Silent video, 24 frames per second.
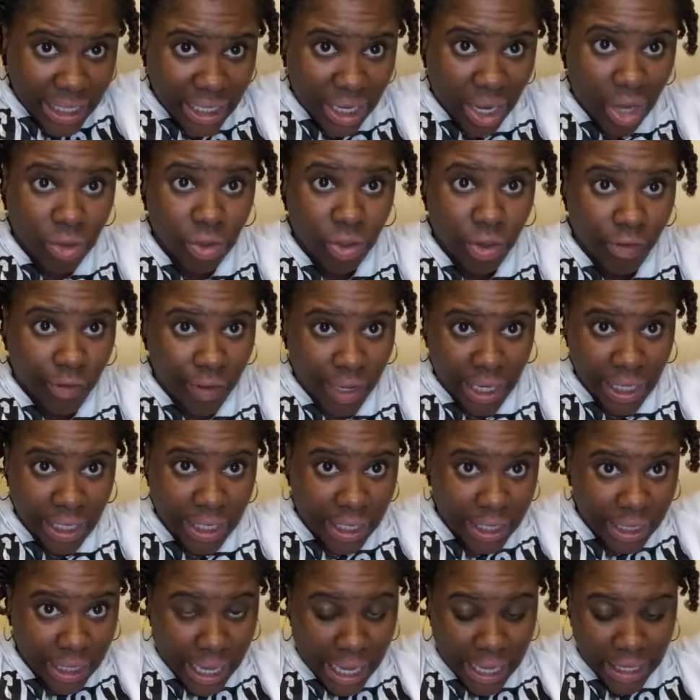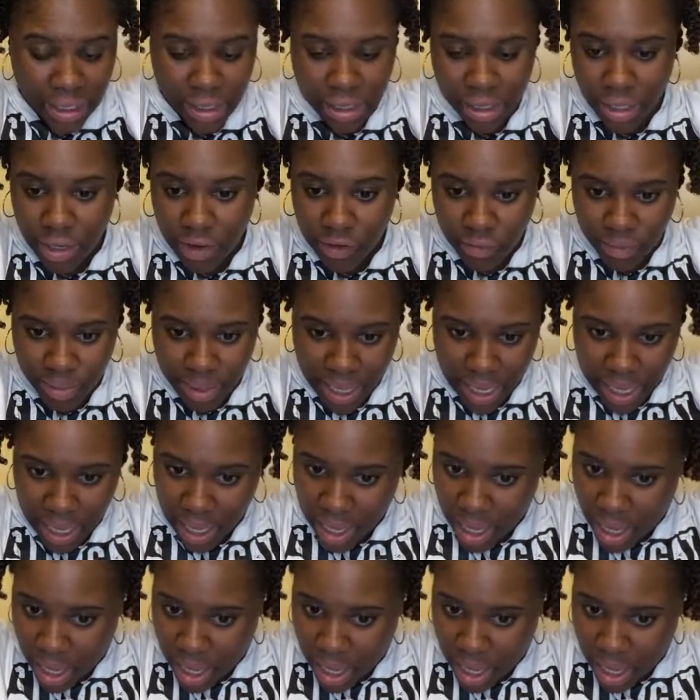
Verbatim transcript: I don't know if he eat that kind of stuff, but